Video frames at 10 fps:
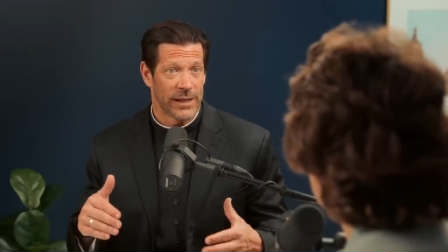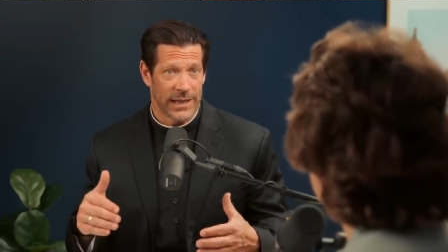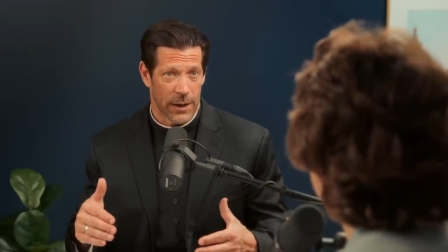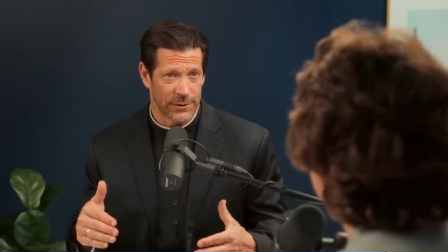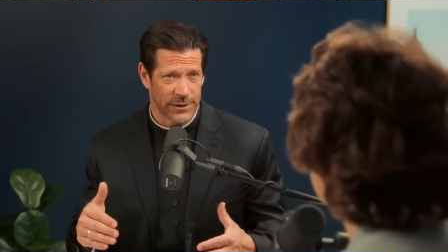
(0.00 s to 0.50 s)

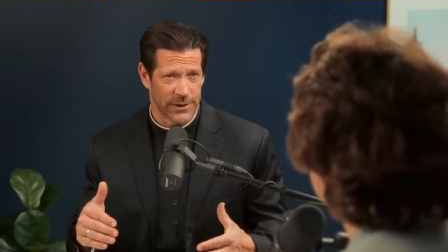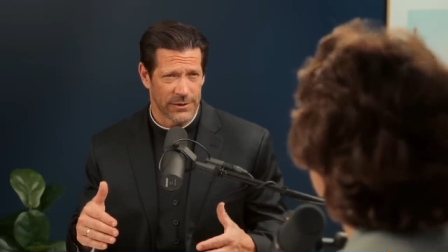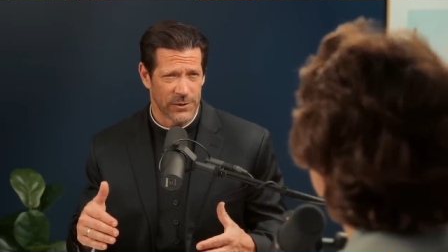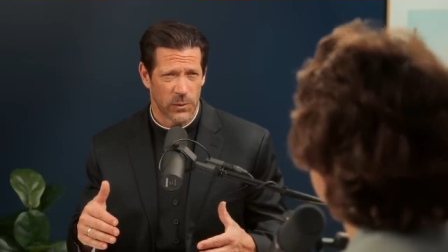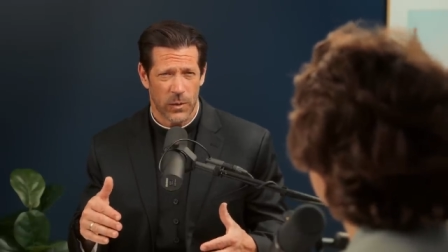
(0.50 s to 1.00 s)
encounter, and
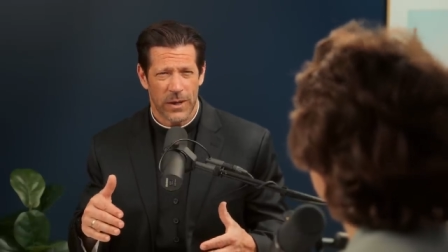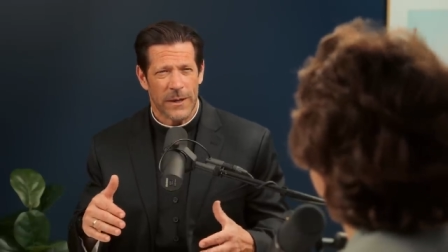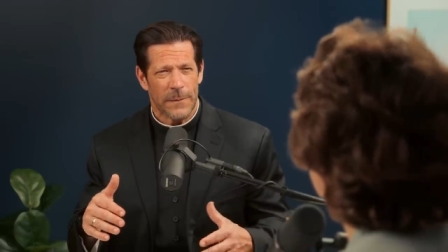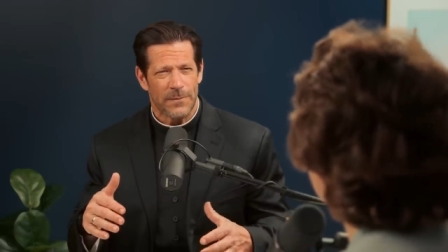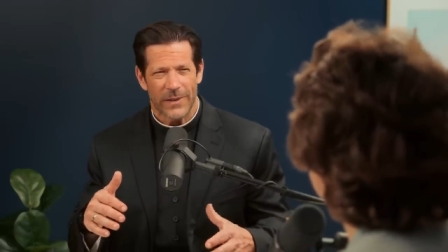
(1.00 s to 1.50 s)
so
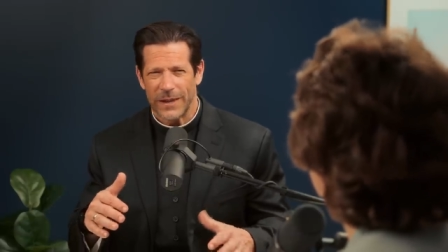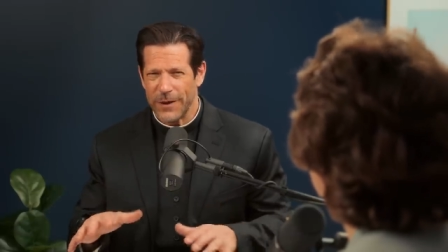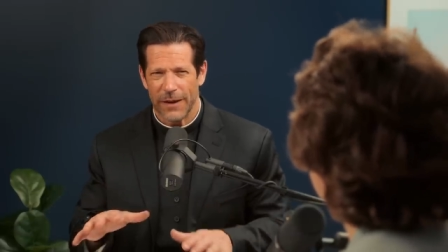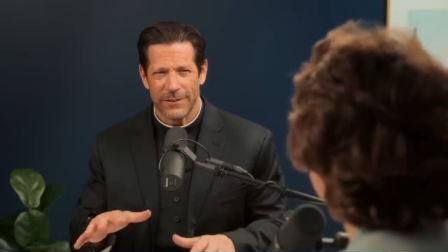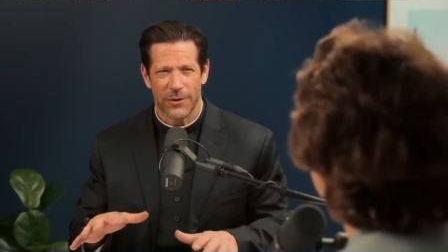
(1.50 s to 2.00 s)
if
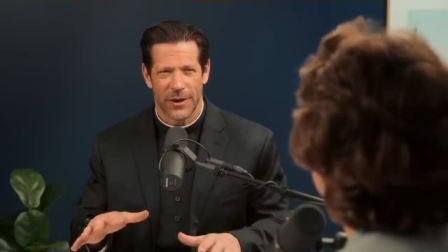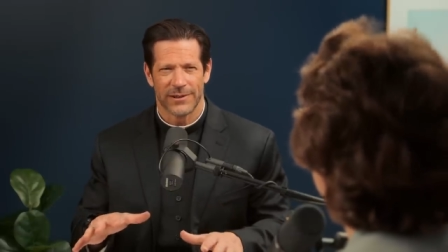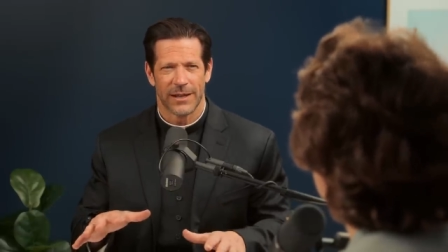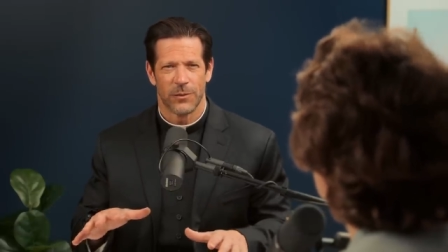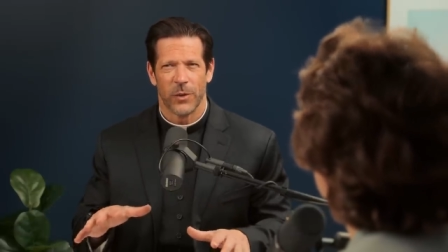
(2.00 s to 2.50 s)
you have any thoughts
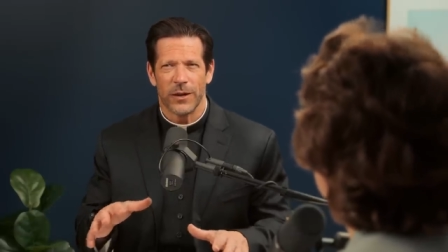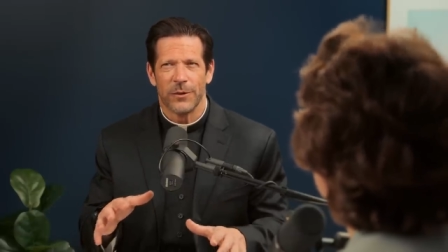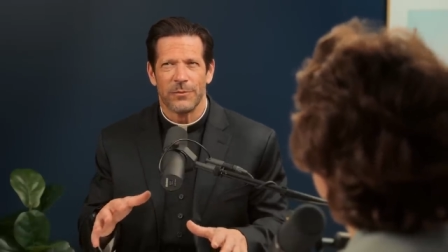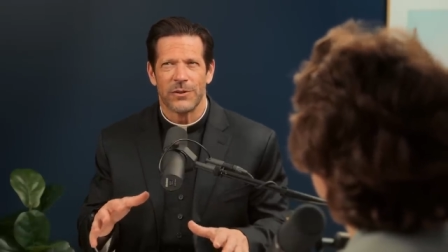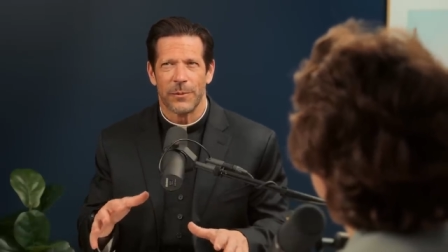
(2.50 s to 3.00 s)
on what
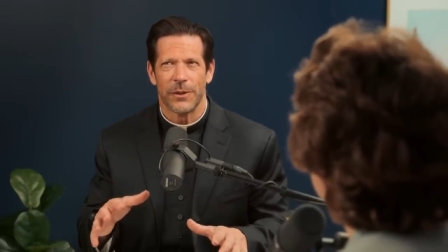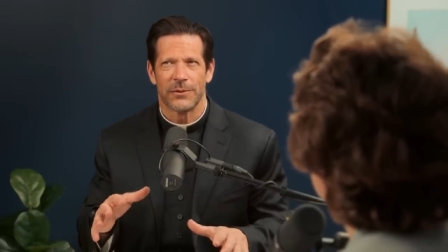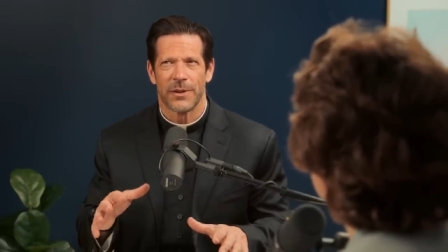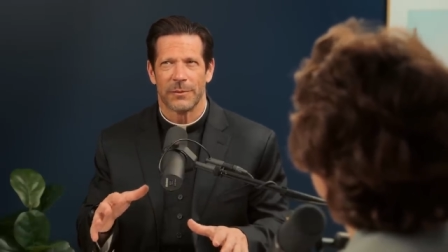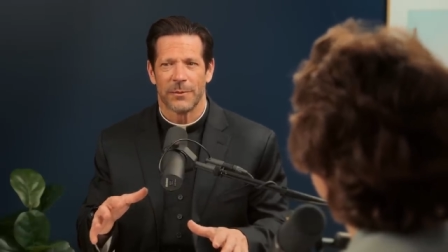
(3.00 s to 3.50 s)
could some of those
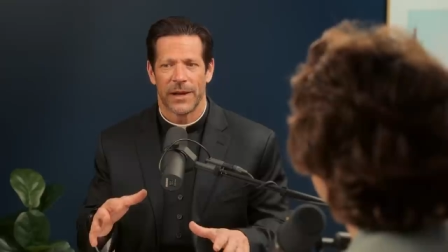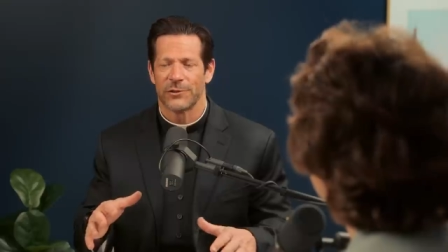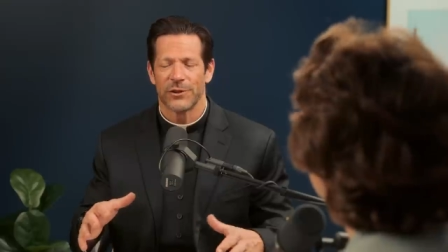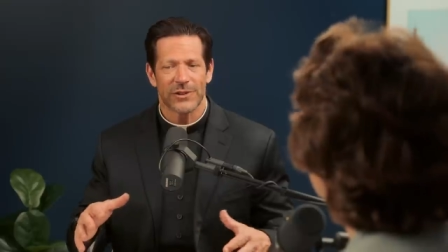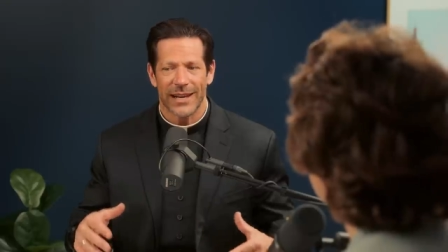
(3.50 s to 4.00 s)
stumbling blocks
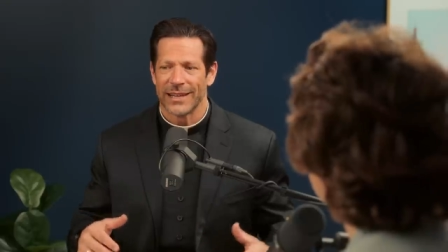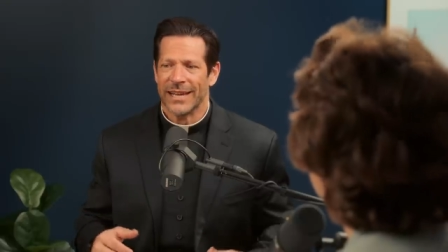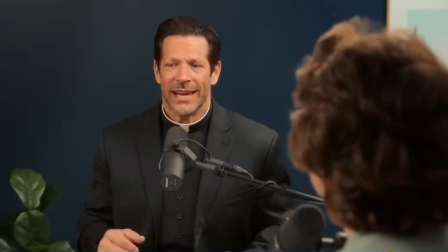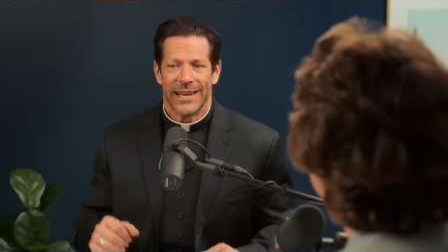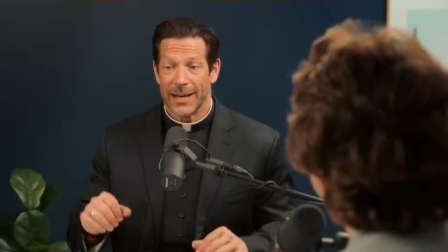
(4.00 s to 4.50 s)
just kind of
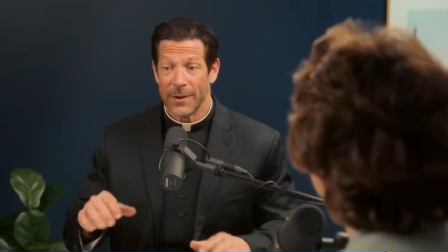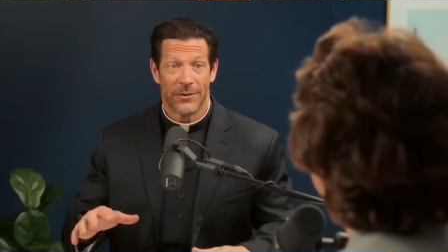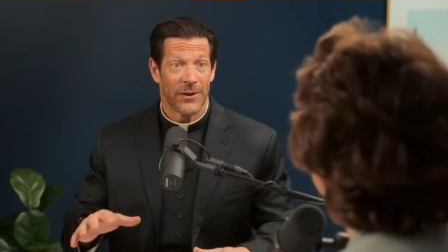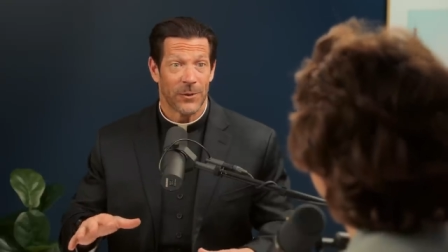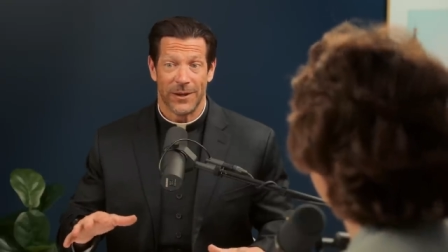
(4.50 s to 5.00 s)
get them
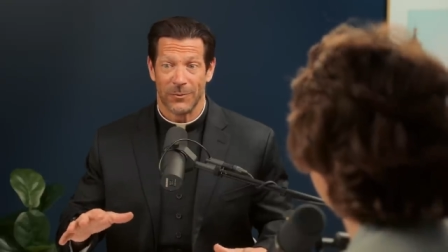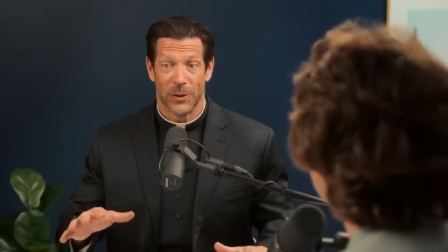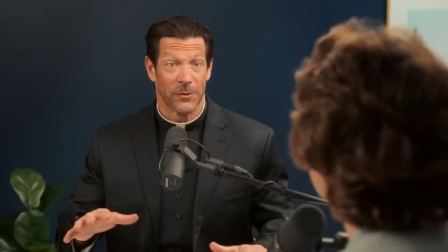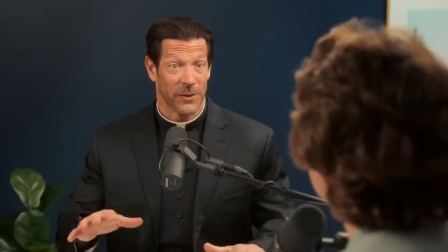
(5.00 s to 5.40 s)
out there we, we're, mm-hmm.